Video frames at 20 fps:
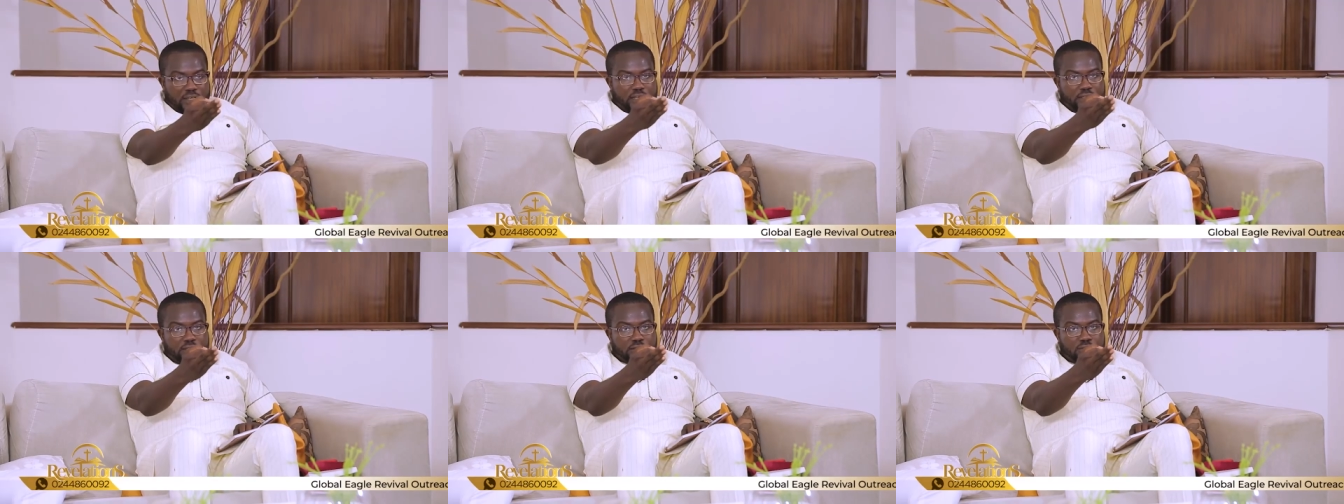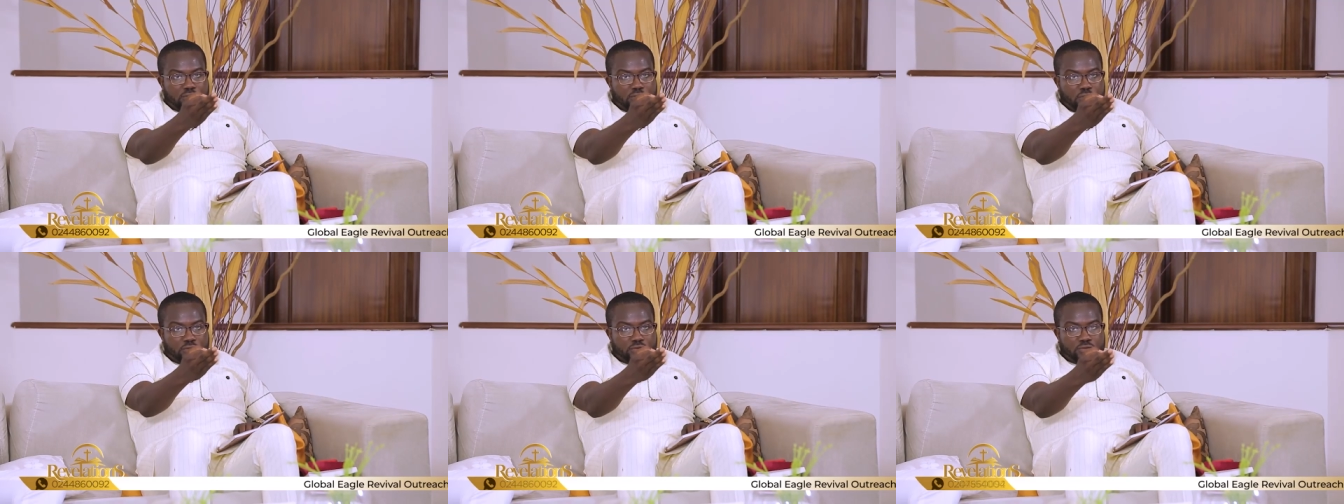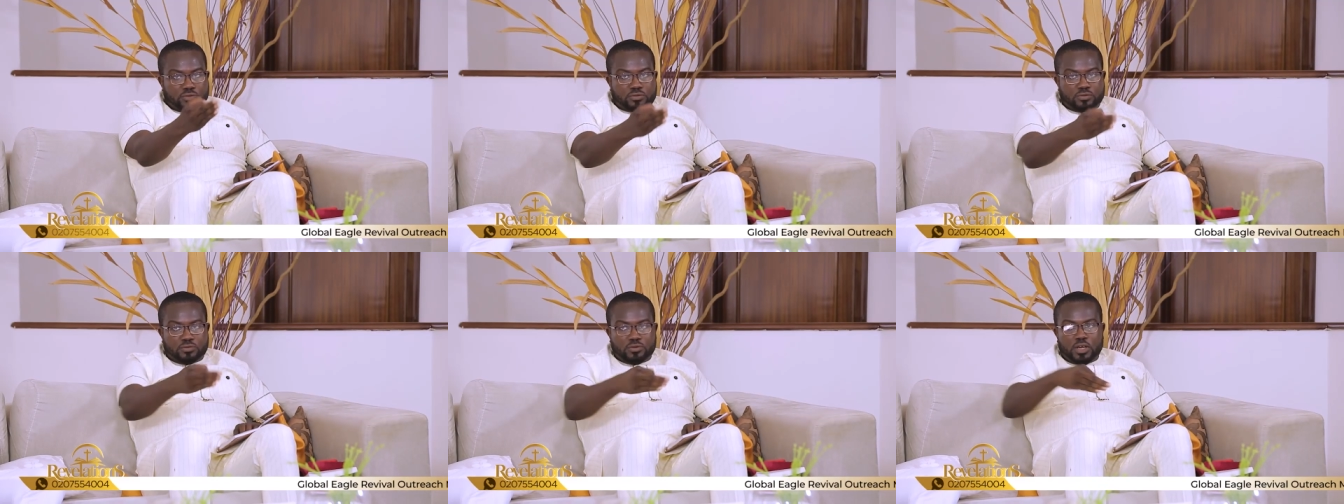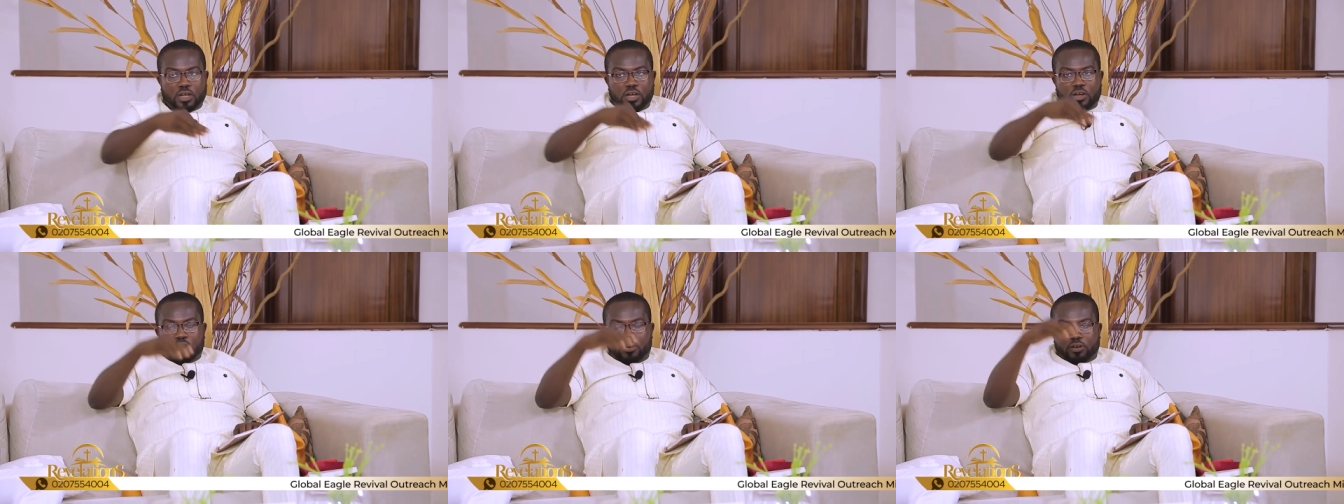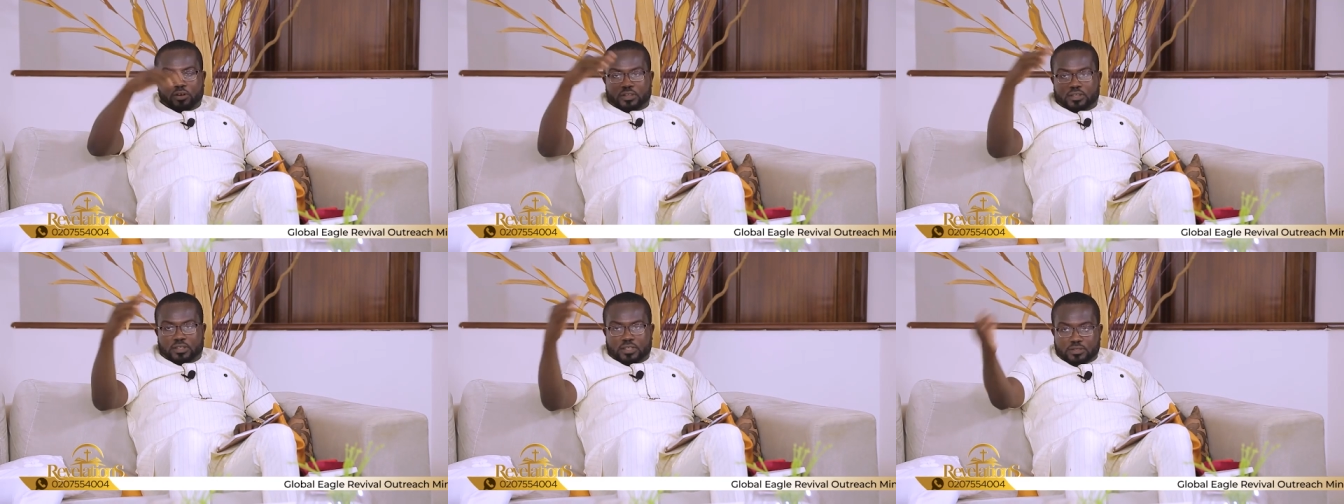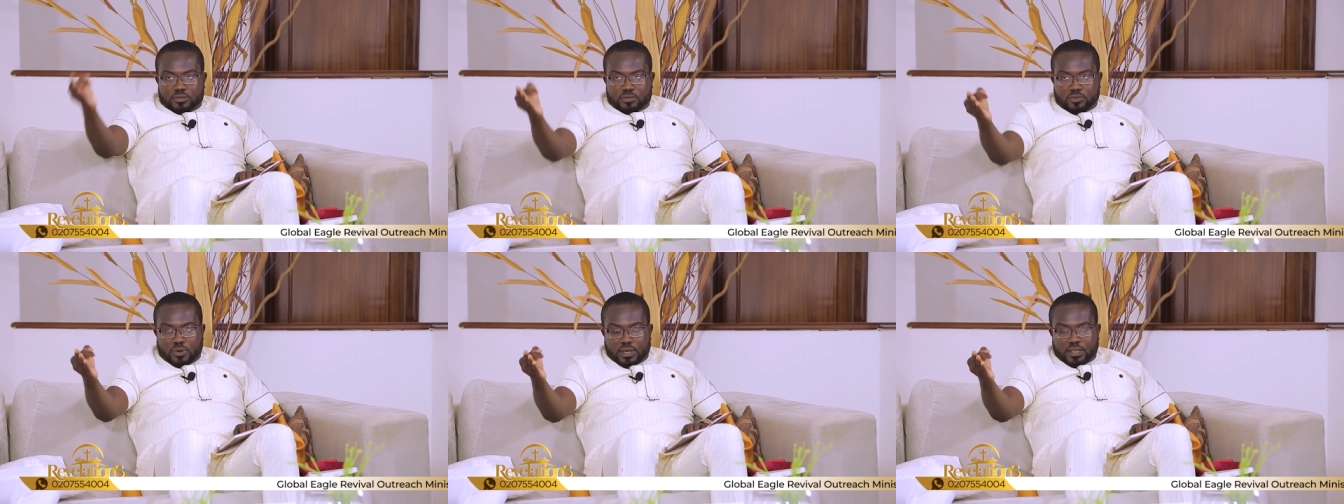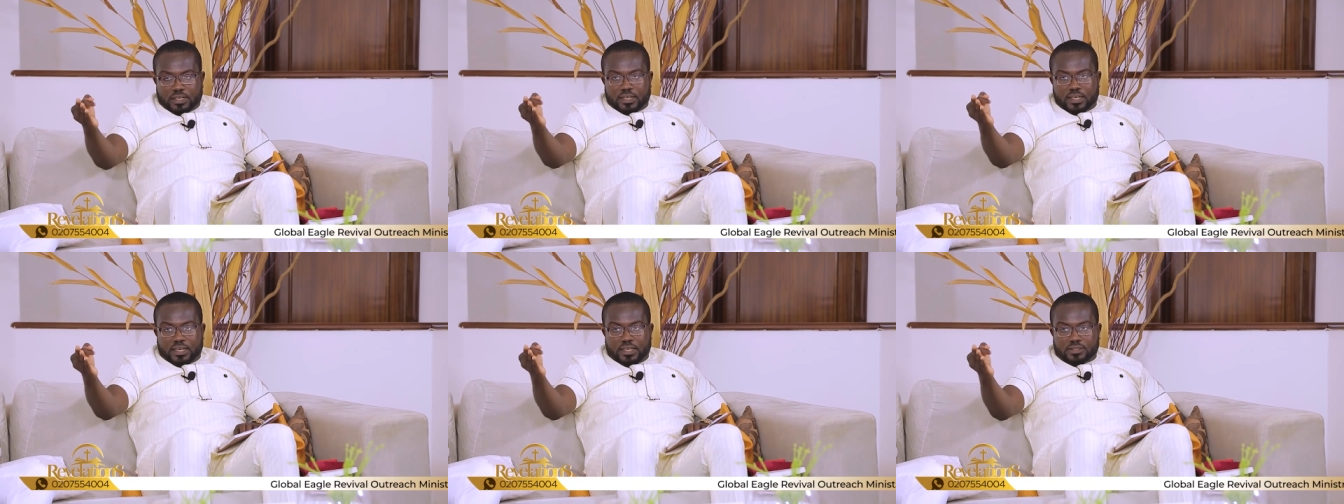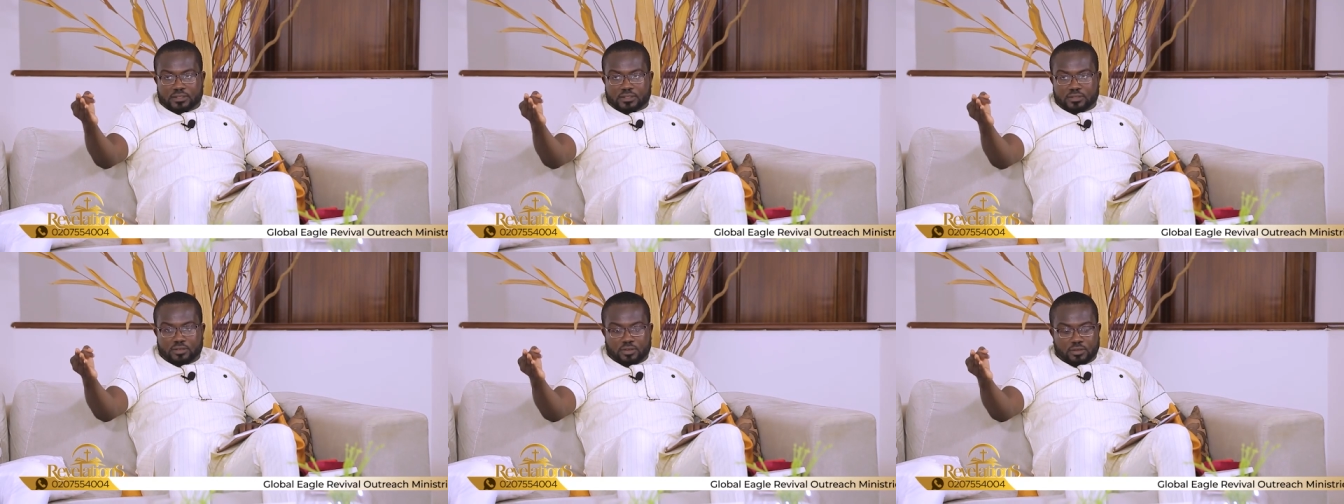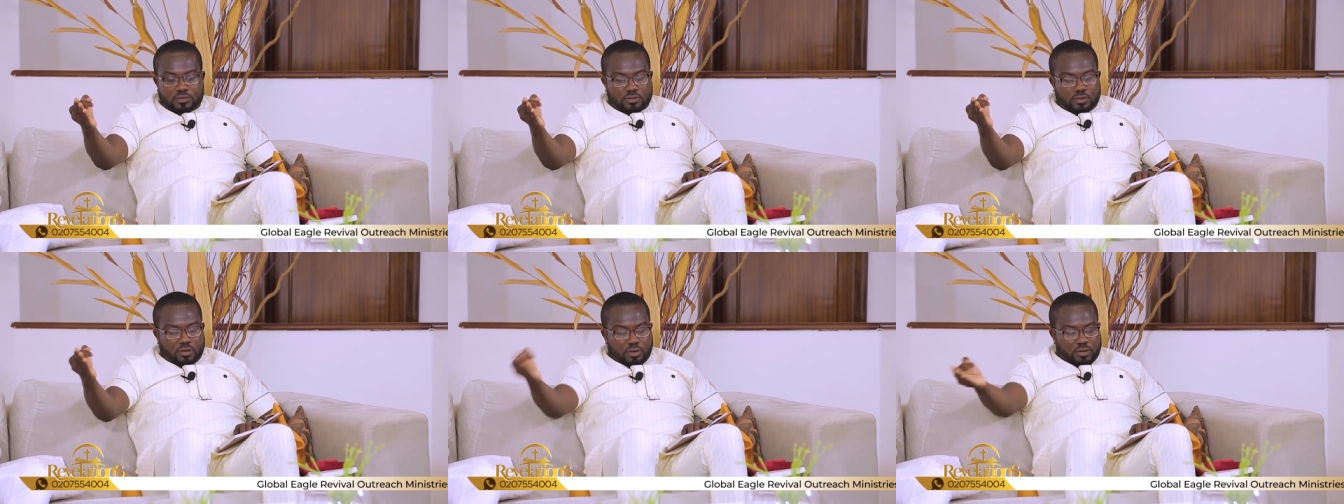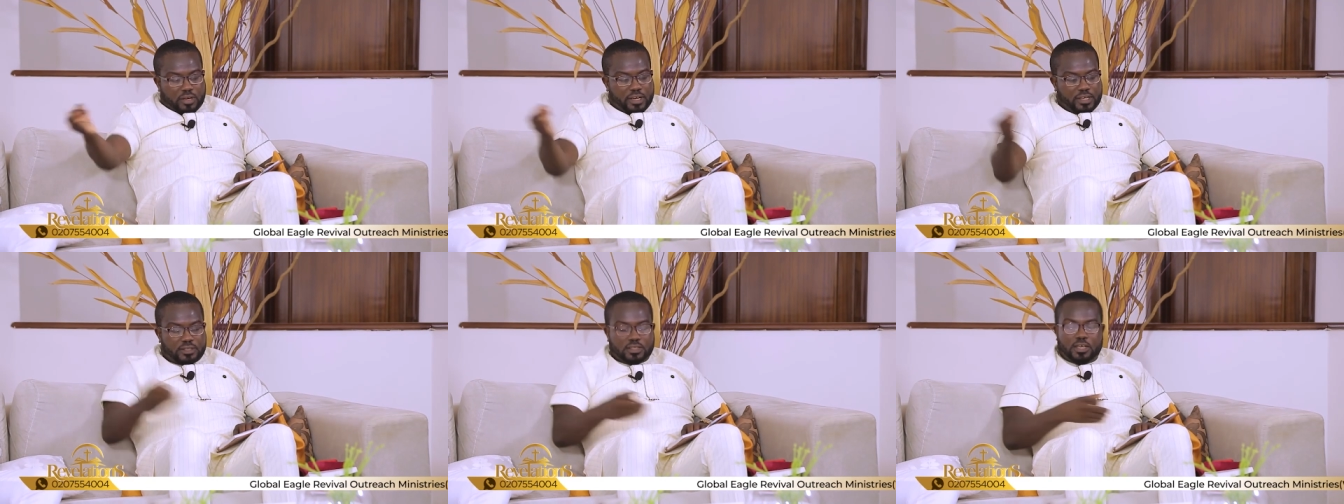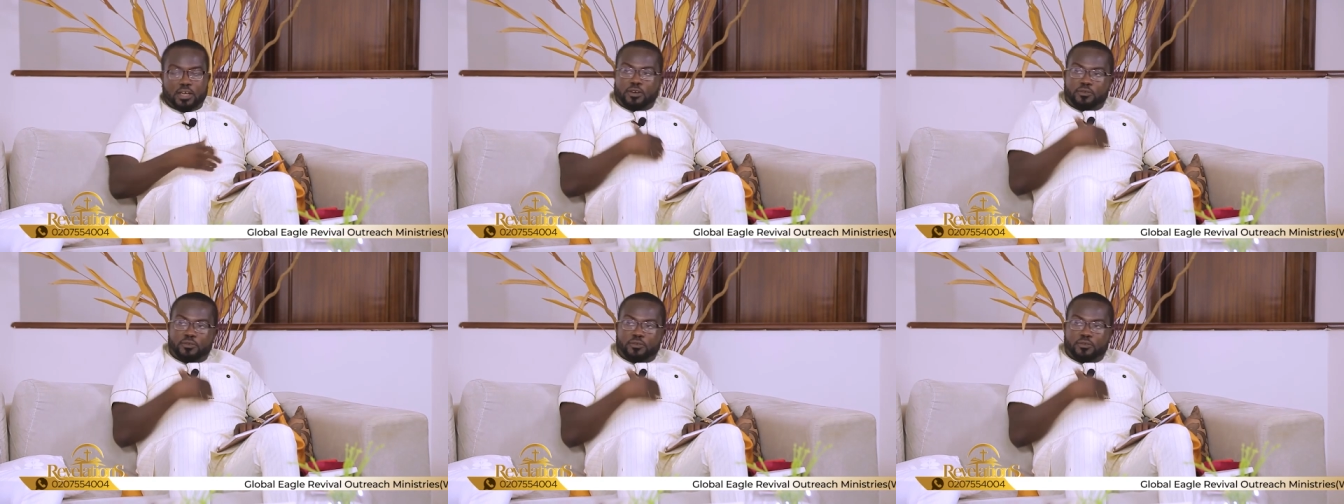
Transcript: is not true or this one is not correct?